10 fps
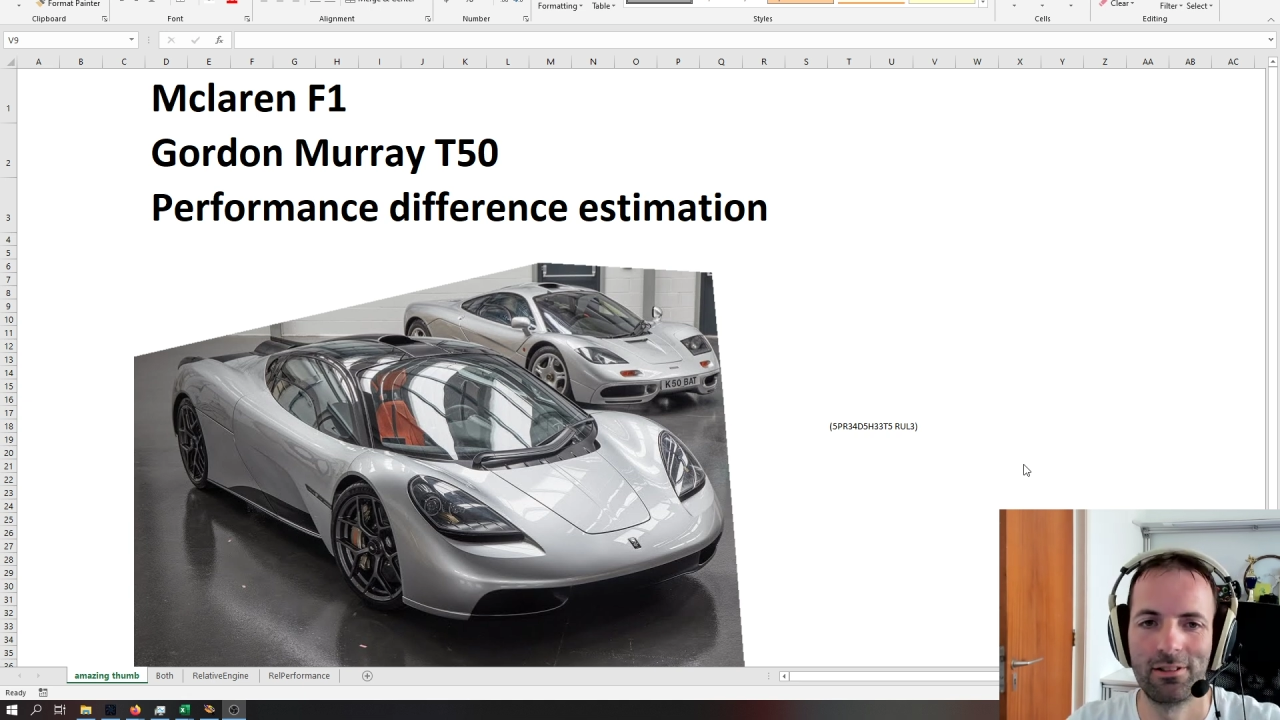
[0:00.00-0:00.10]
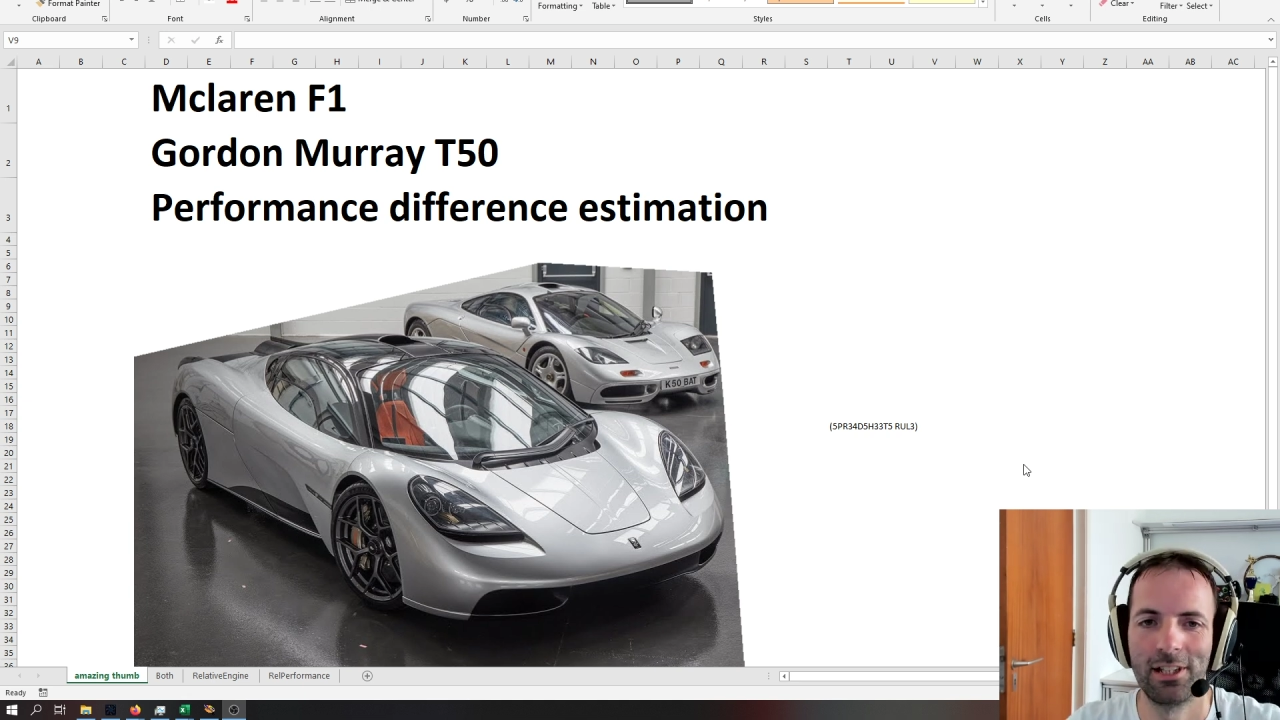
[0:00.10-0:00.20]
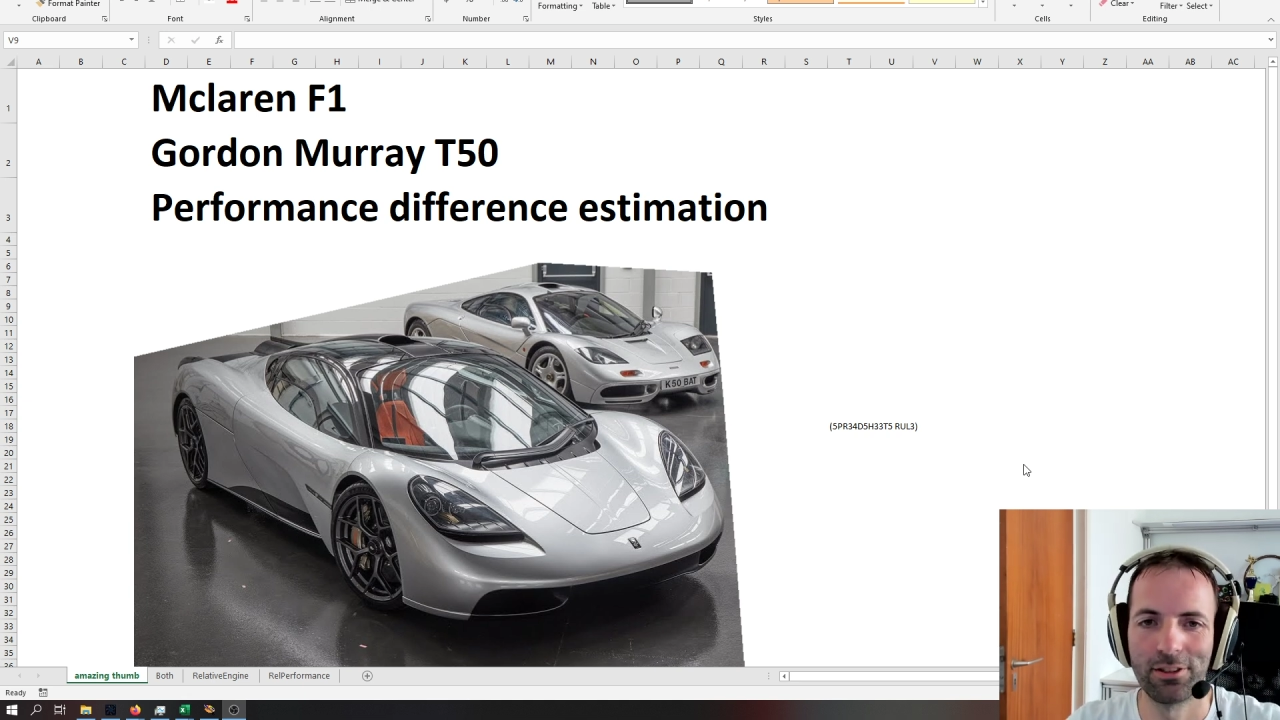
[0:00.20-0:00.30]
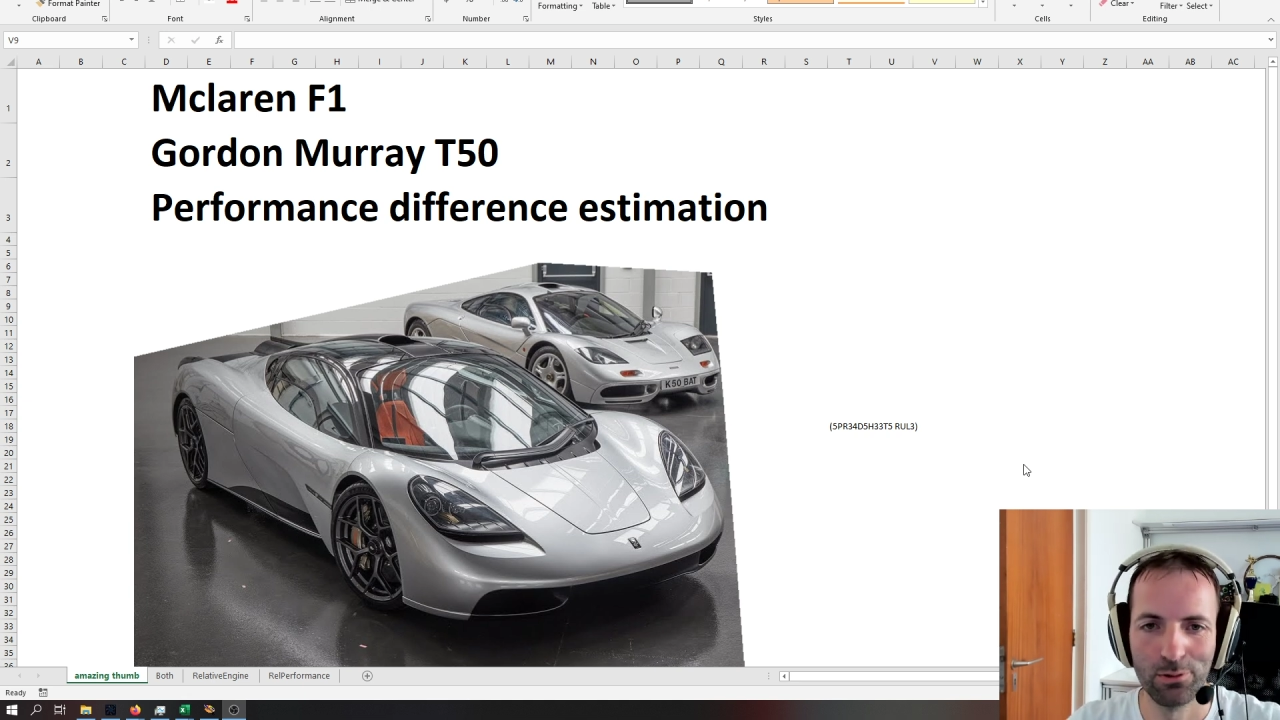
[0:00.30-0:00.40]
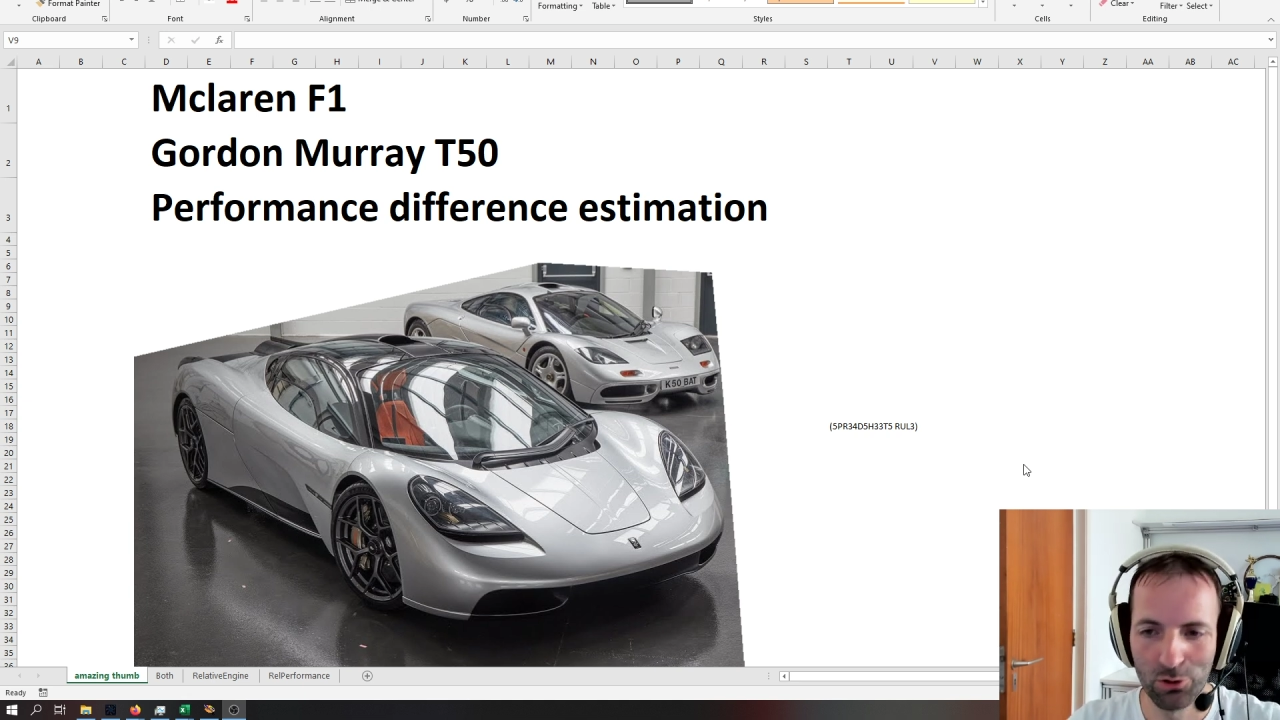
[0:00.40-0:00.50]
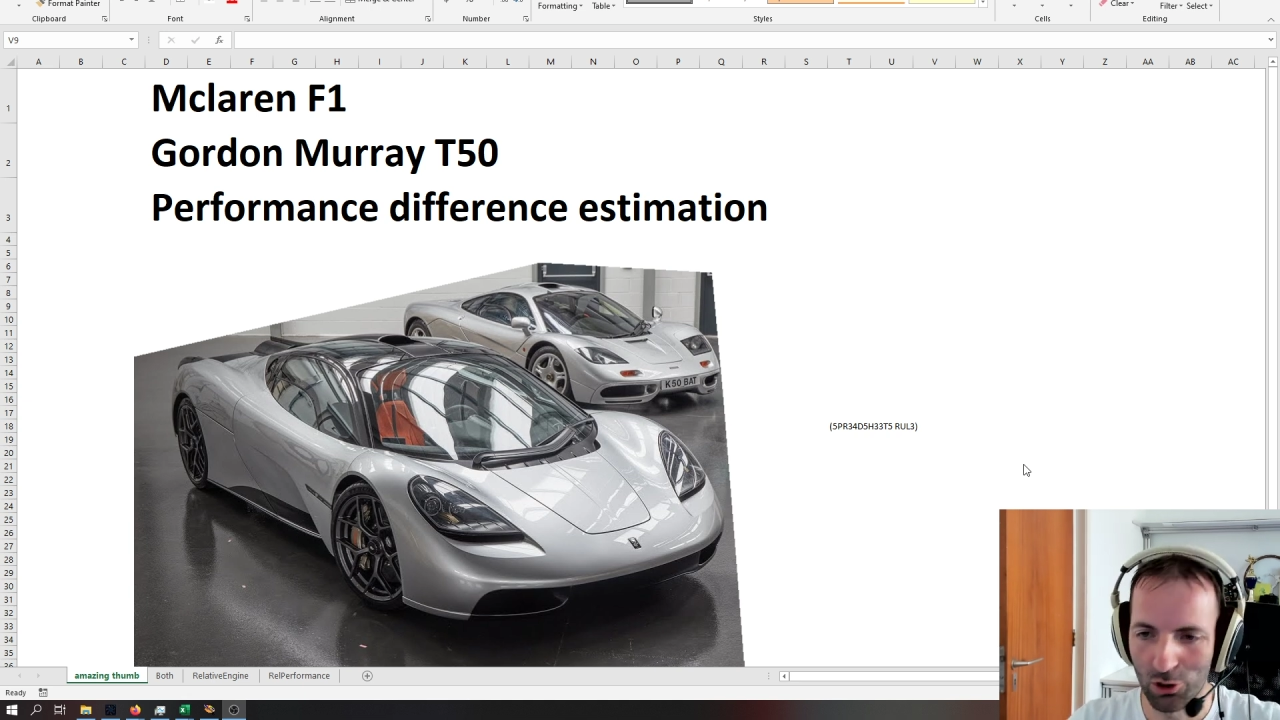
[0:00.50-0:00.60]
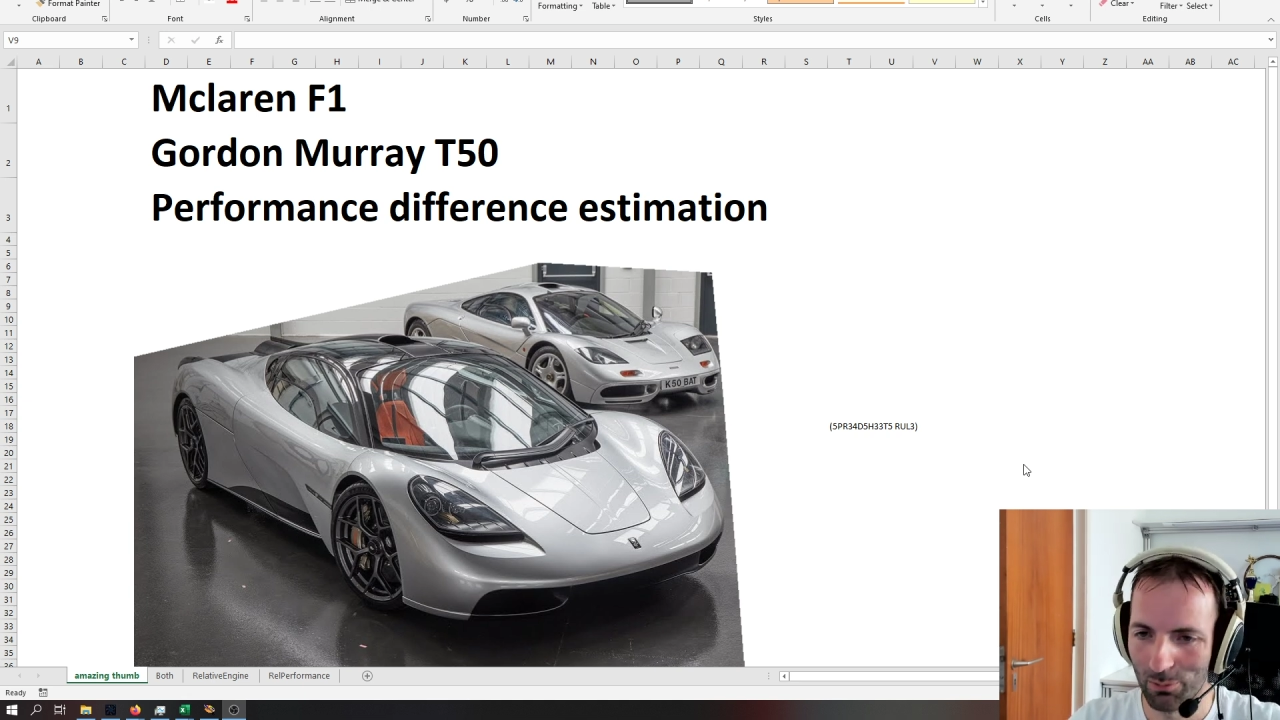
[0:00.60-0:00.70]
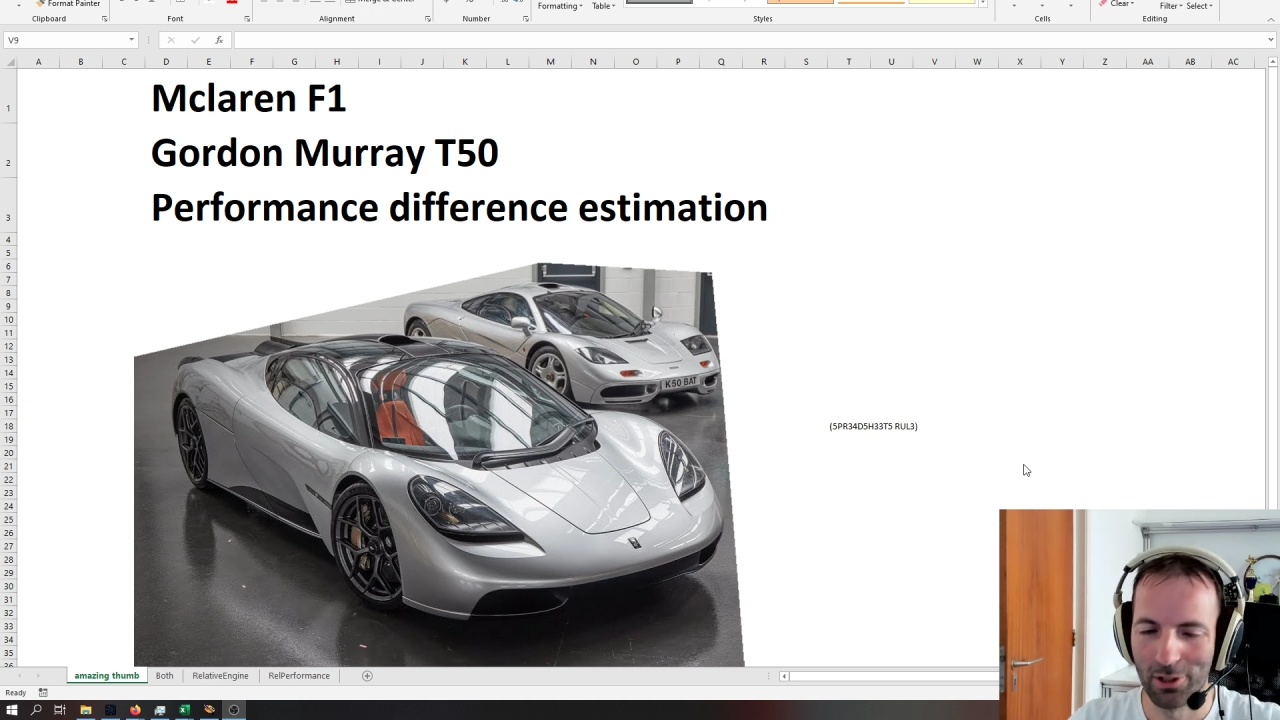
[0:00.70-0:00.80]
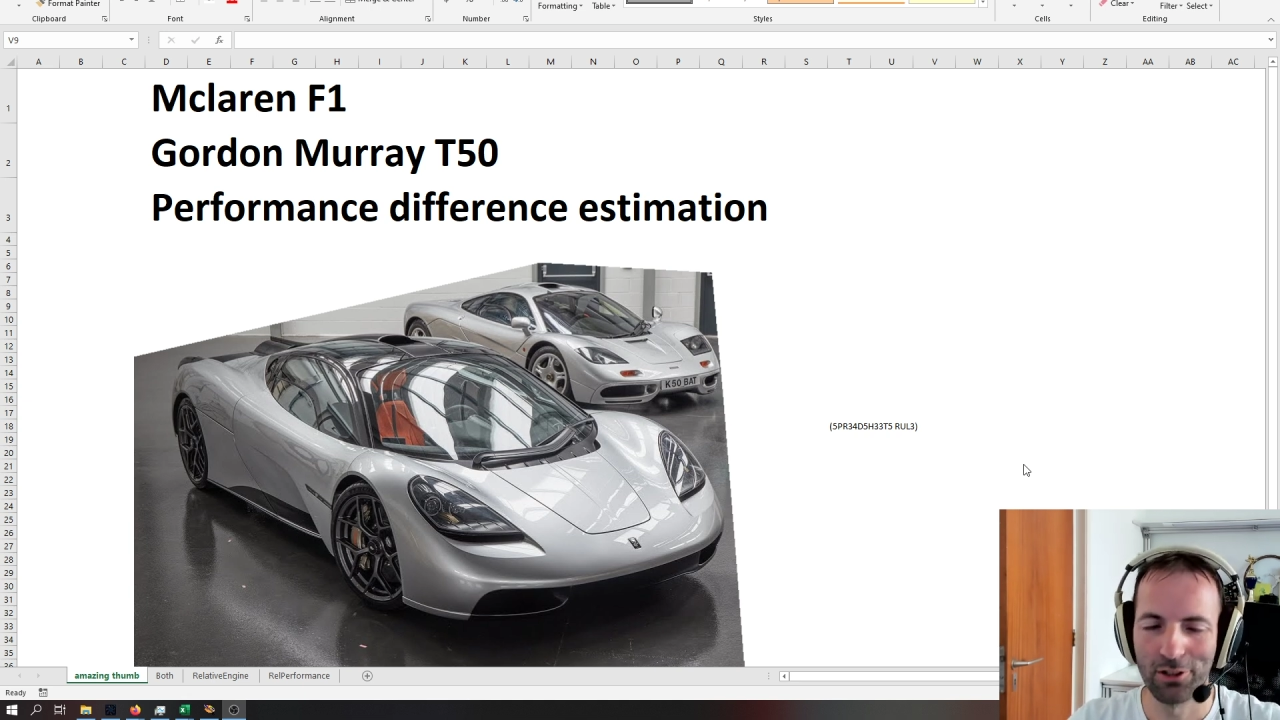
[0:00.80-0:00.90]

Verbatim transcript: let's do some, uh,